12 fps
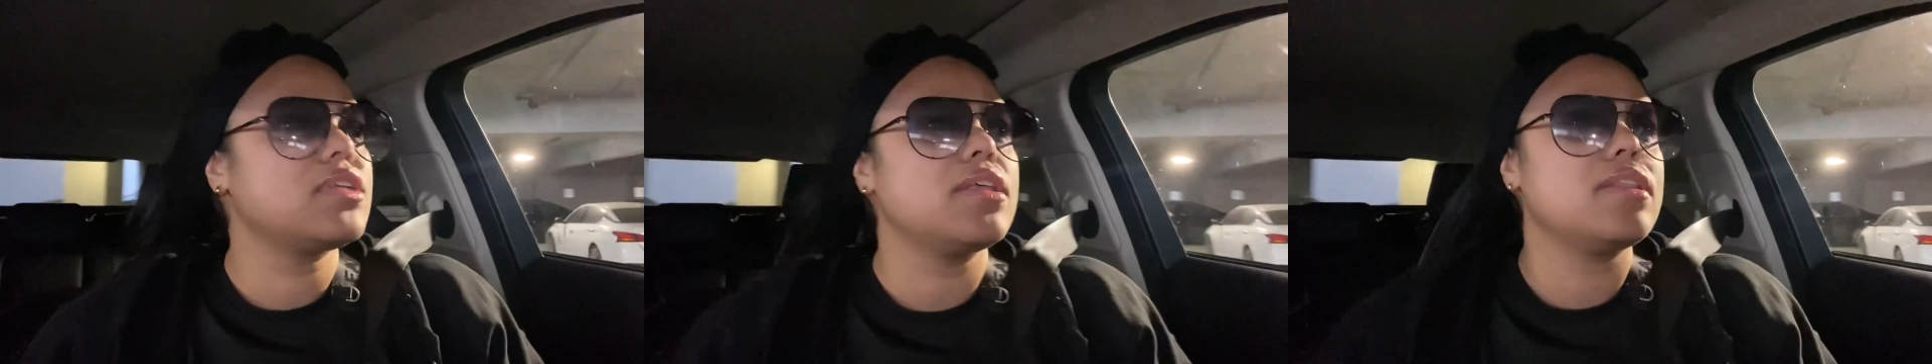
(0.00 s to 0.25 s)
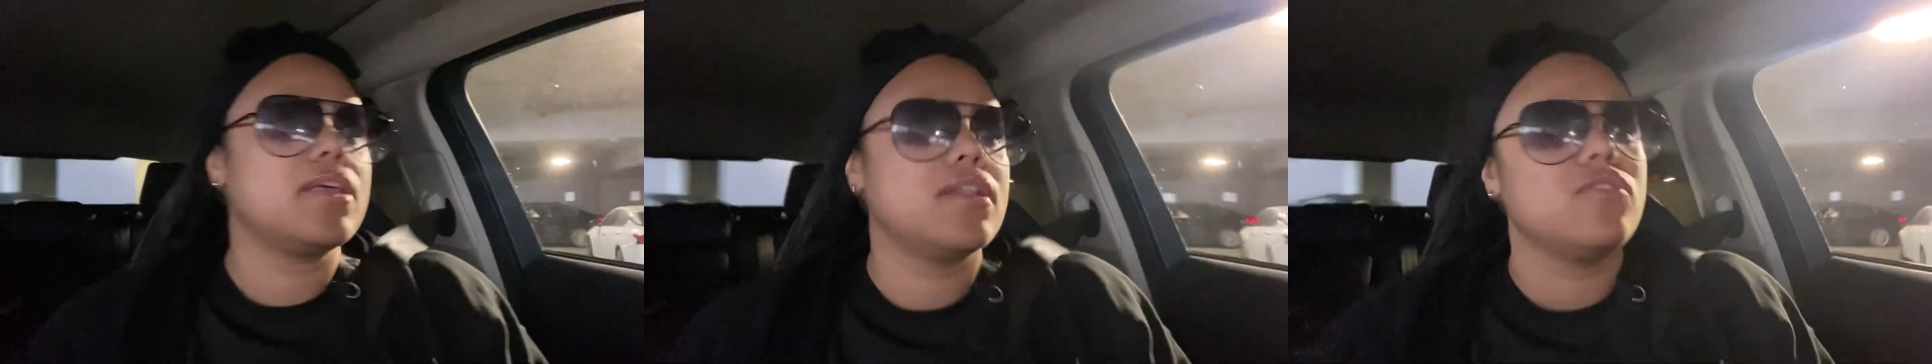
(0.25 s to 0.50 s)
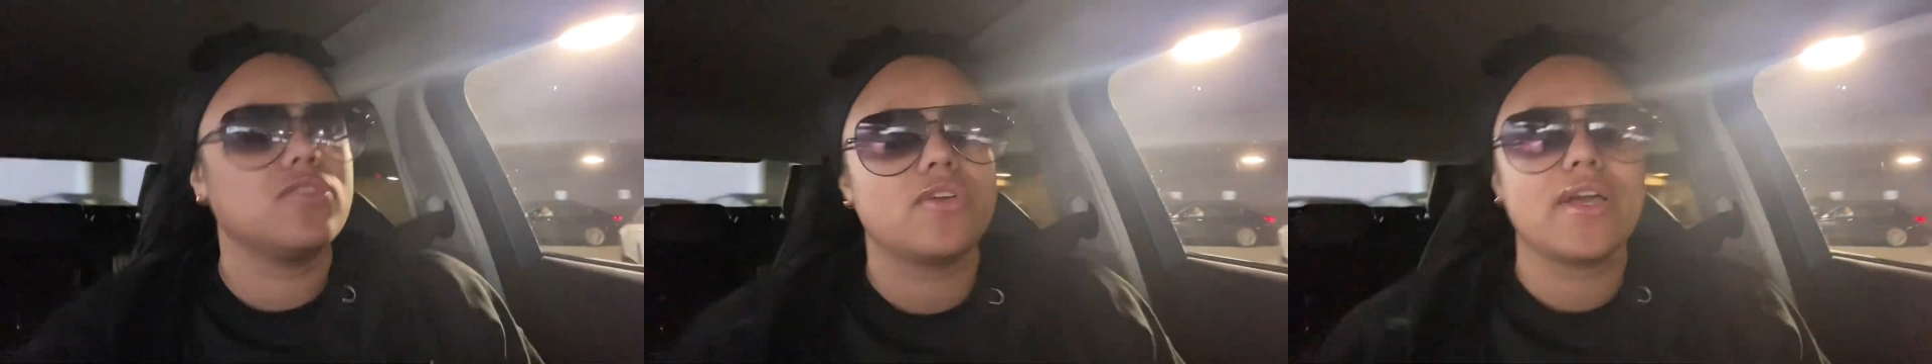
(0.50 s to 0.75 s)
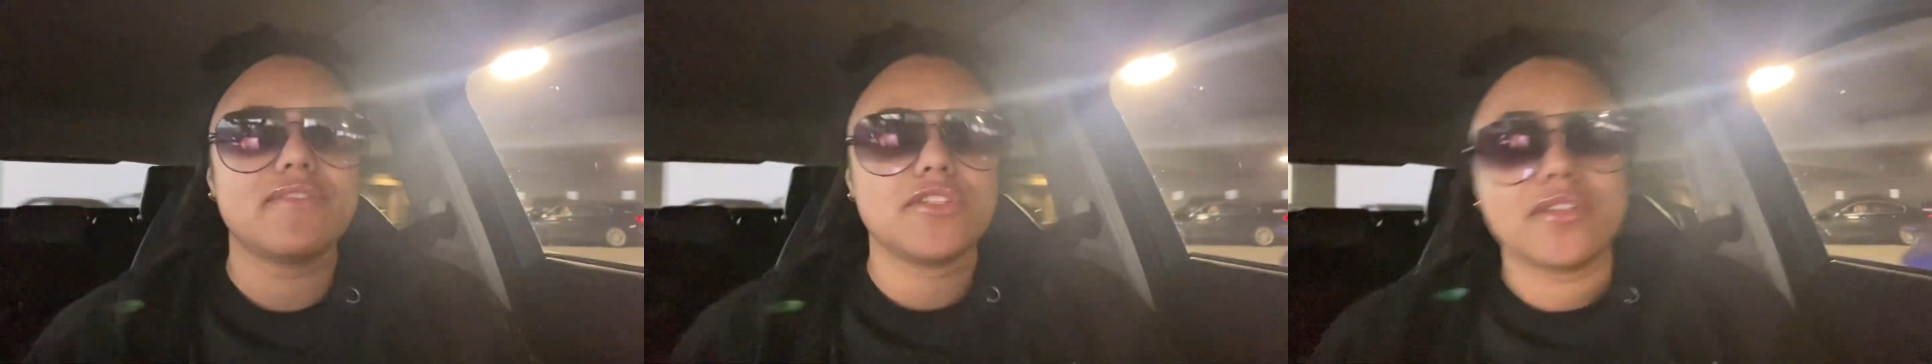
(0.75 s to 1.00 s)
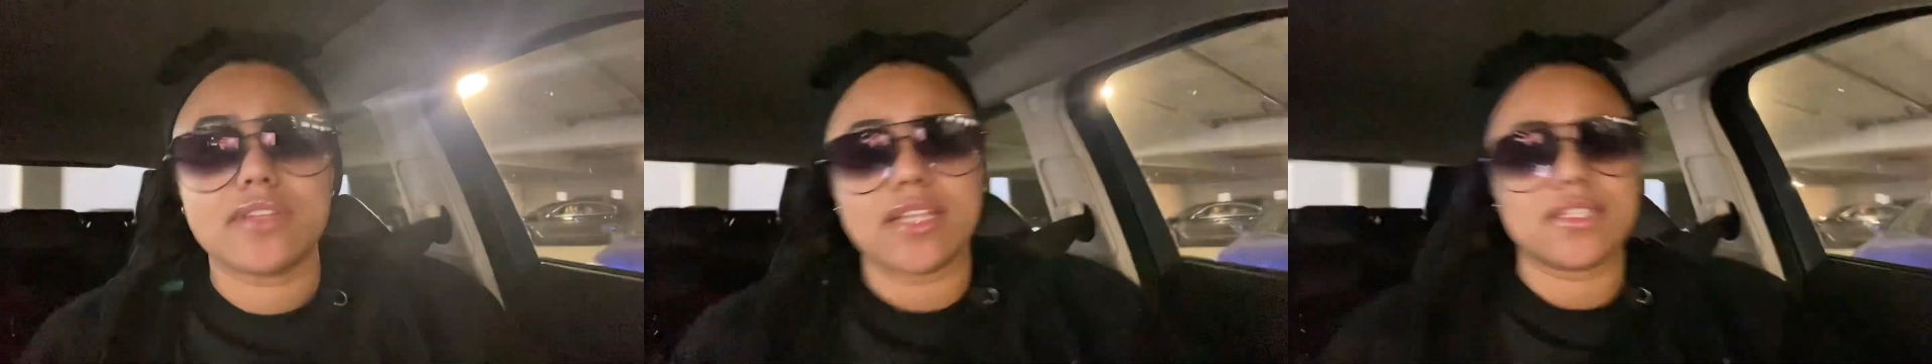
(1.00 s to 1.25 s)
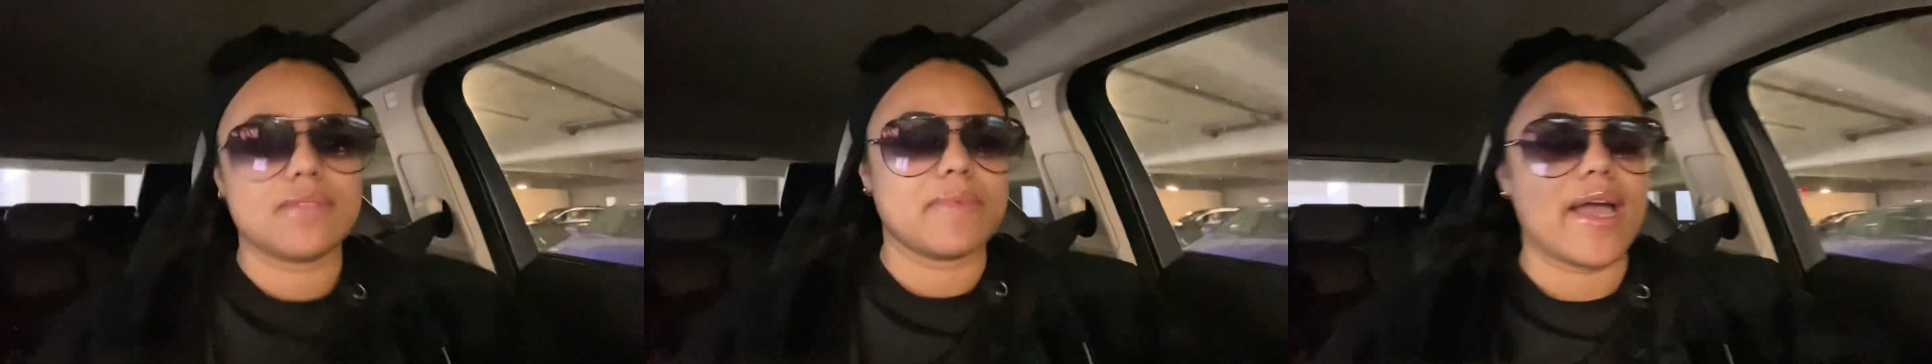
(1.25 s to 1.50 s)
and then also I have to get
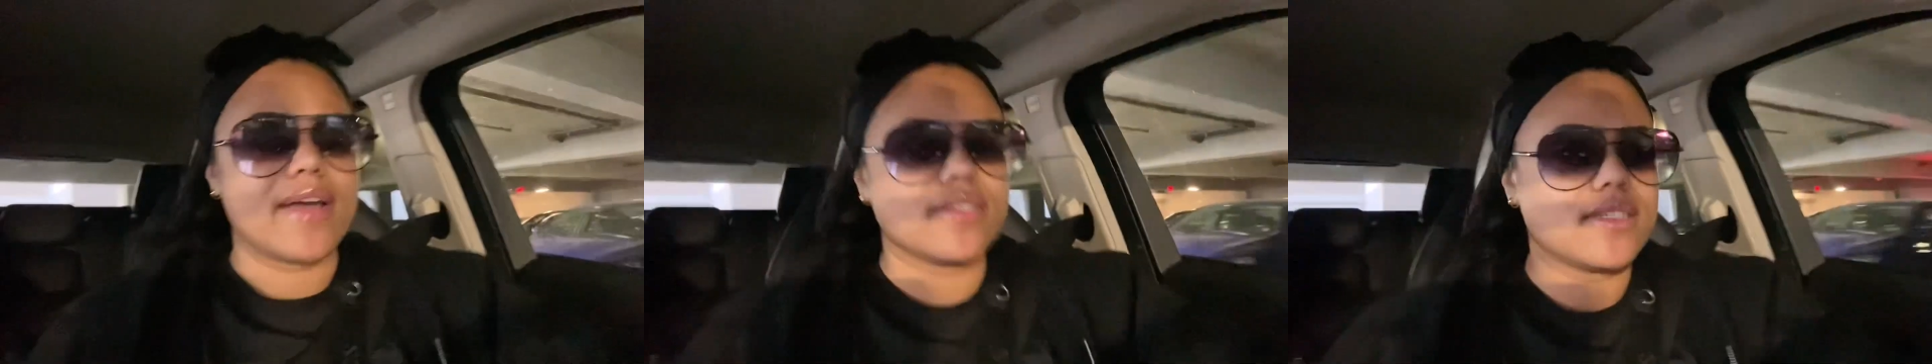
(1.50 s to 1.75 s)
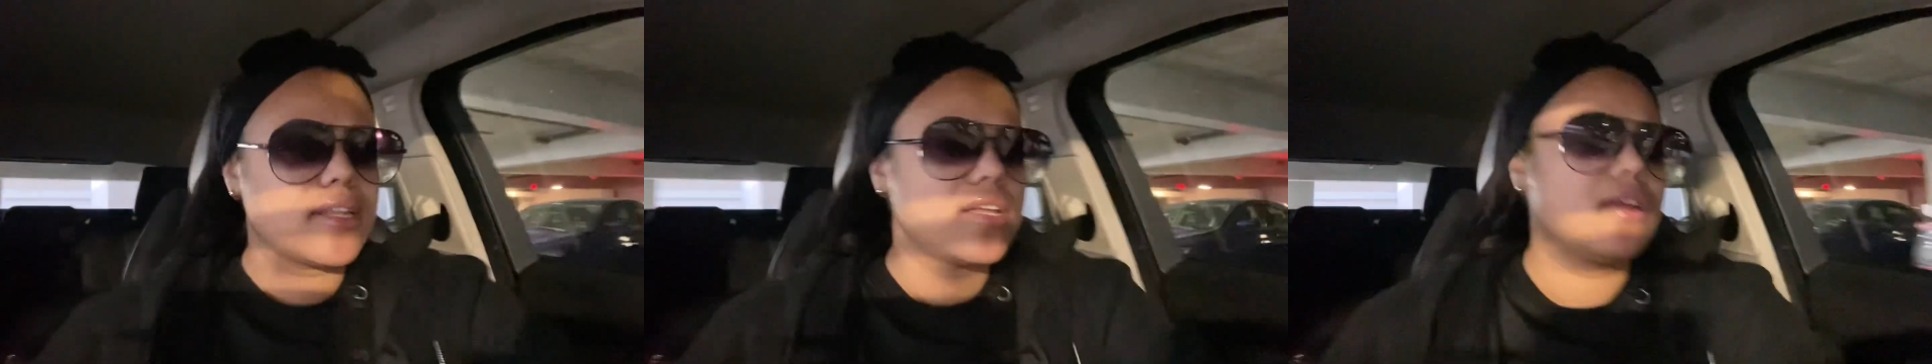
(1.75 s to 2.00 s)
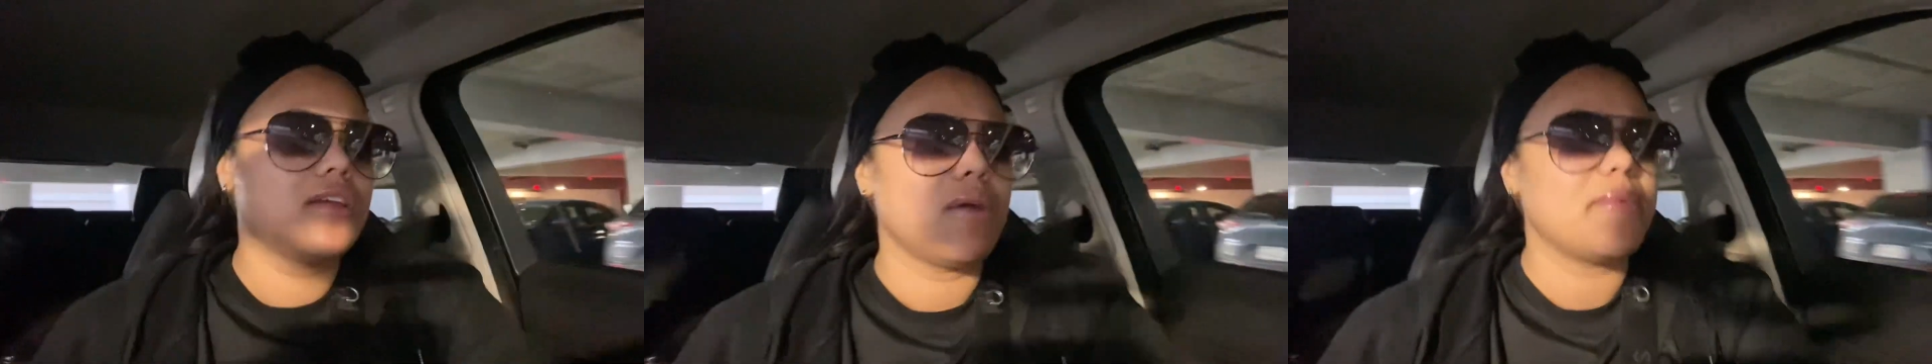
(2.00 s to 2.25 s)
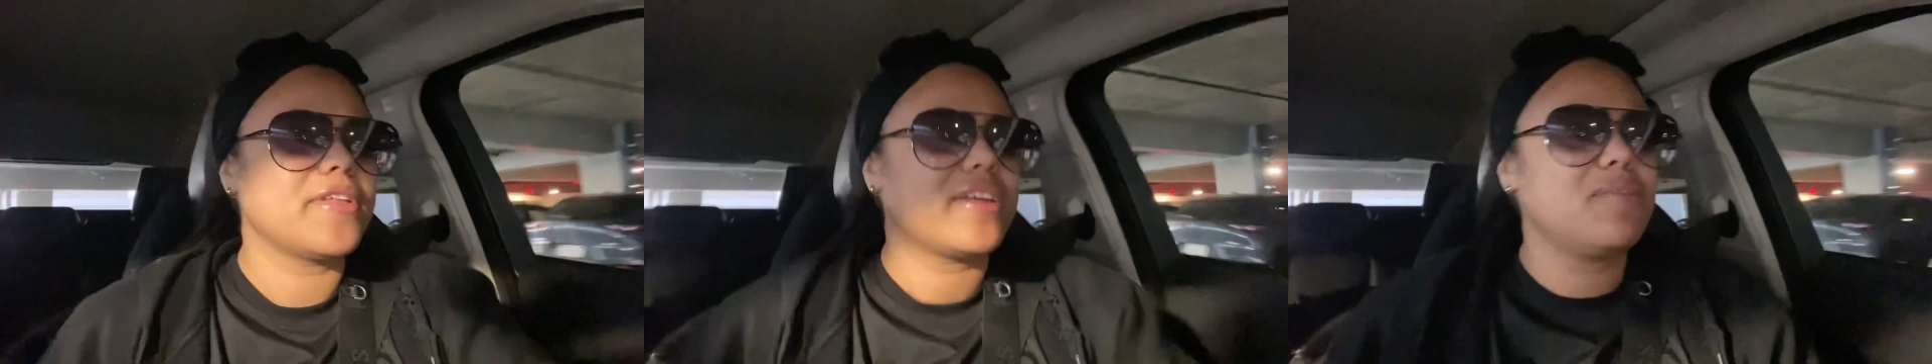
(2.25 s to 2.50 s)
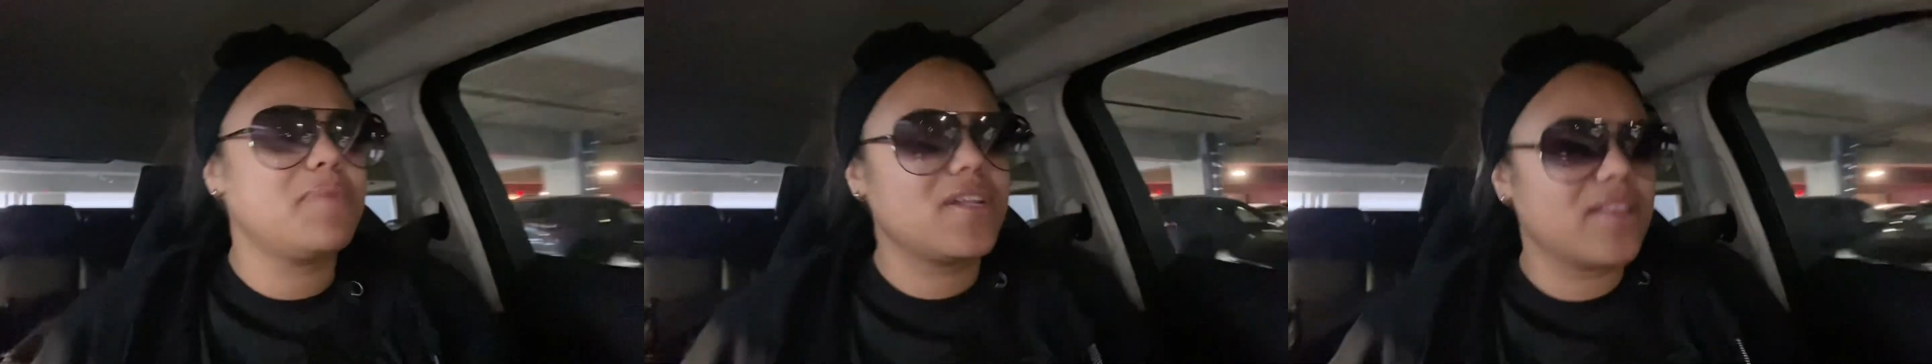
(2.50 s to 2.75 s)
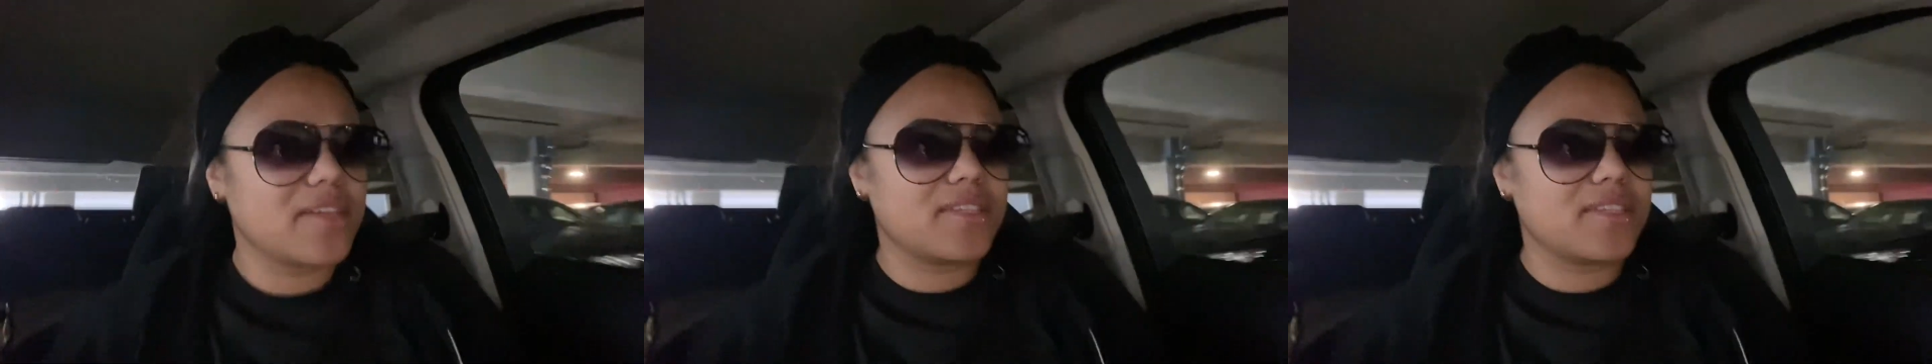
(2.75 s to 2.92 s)
some gas. I'm only gonna put in like